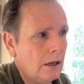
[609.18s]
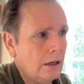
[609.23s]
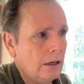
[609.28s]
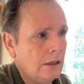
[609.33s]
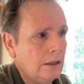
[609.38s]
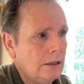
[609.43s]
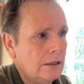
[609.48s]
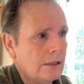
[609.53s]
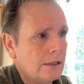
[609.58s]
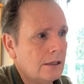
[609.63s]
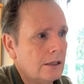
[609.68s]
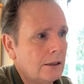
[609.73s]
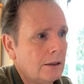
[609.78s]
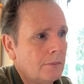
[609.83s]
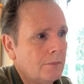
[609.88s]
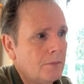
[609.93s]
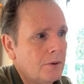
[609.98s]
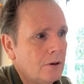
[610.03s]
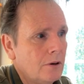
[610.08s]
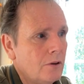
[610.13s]
is the
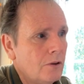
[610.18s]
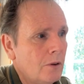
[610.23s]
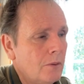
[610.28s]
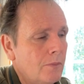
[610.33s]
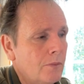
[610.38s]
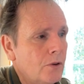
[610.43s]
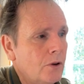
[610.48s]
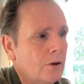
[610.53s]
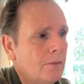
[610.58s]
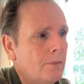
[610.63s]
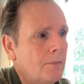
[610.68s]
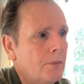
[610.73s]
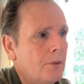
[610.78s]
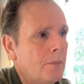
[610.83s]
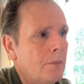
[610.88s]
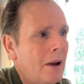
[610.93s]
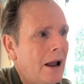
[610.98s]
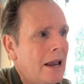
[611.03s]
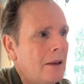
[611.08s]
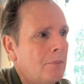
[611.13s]

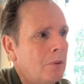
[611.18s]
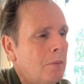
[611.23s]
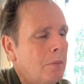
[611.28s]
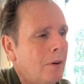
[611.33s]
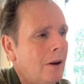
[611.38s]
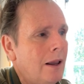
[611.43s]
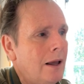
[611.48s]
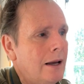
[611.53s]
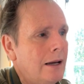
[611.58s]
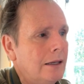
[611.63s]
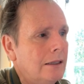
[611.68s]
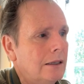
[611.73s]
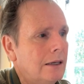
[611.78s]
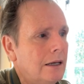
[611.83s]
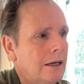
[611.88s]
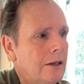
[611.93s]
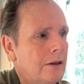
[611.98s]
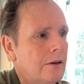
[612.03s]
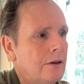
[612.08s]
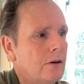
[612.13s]
paper plant,
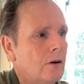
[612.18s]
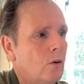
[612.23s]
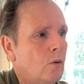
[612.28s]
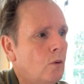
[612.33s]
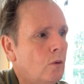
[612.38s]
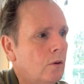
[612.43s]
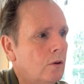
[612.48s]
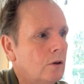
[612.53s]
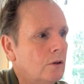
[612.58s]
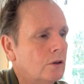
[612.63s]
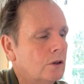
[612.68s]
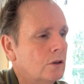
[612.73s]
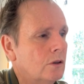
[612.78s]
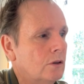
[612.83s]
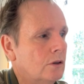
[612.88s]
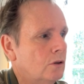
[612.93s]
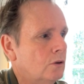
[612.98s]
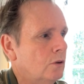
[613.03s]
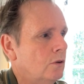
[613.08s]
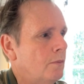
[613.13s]
and all those
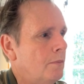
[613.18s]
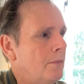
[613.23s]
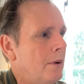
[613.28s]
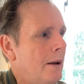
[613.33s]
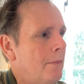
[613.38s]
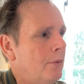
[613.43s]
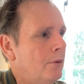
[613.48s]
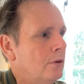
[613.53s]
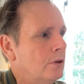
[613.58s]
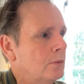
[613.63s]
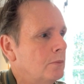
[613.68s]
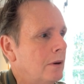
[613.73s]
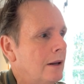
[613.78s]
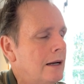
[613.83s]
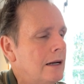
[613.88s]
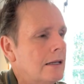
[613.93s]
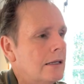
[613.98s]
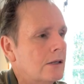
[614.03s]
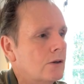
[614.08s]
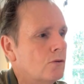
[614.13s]
sort of papyrus
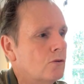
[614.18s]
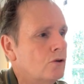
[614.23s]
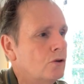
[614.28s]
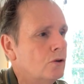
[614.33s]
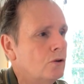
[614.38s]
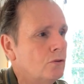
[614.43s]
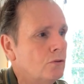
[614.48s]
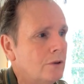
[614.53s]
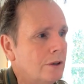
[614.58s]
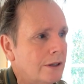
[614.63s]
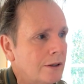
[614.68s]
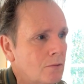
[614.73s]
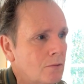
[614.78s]
plants do really